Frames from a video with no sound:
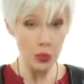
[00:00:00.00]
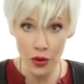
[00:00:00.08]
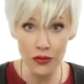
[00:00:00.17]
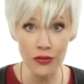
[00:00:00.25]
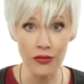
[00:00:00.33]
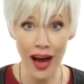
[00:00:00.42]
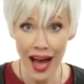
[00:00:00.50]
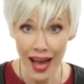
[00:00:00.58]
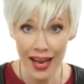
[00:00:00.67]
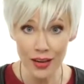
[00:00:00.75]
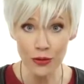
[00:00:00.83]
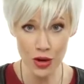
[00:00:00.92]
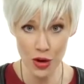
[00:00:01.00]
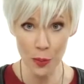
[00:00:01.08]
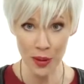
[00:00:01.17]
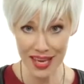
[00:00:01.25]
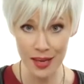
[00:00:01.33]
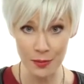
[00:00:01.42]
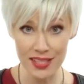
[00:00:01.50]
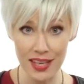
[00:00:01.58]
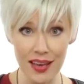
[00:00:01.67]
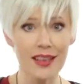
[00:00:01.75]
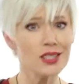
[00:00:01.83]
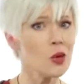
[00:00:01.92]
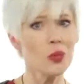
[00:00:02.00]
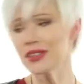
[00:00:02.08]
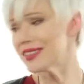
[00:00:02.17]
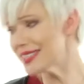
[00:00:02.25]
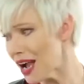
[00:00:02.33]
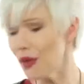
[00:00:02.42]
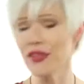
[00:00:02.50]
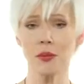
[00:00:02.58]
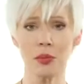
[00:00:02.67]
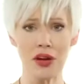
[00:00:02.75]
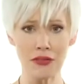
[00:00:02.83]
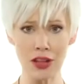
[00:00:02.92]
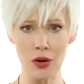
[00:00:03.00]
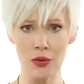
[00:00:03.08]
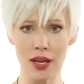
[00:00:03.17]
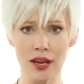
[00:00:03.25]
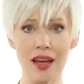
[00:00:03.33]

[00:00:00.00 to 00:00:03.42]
provide for your peeps. So put down that buffalo